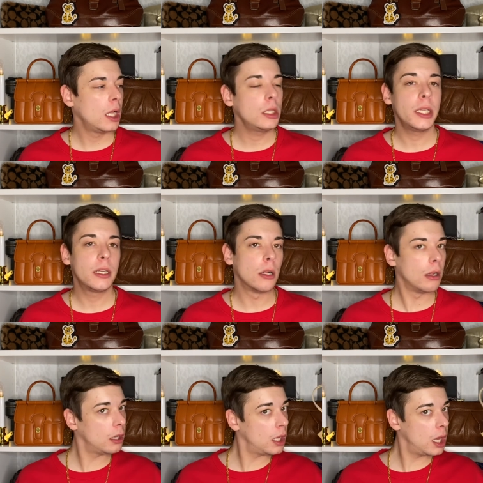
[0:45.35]

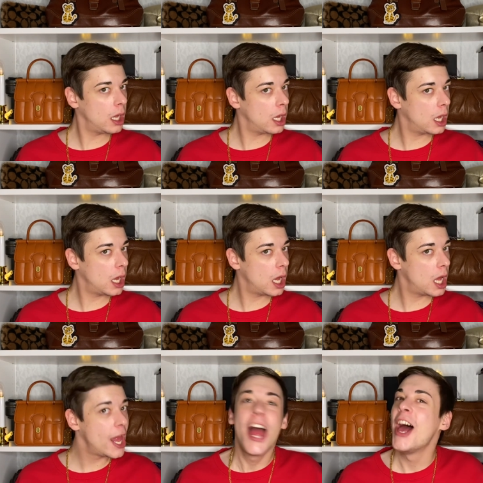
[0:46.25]
little
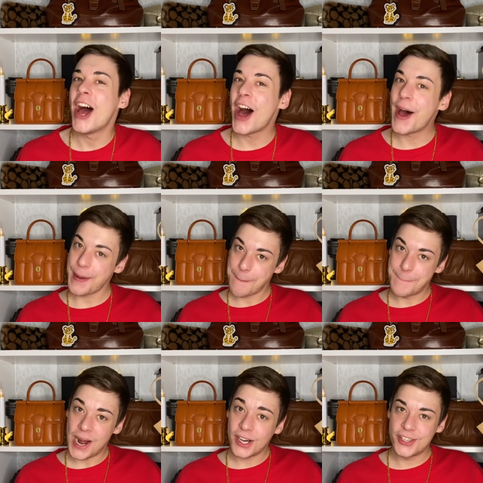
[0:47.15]

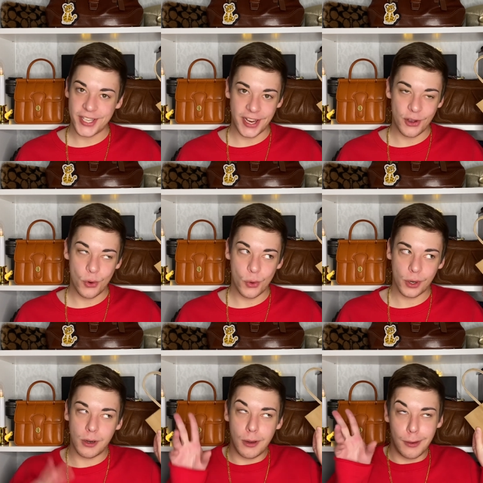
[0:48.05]
unboxing or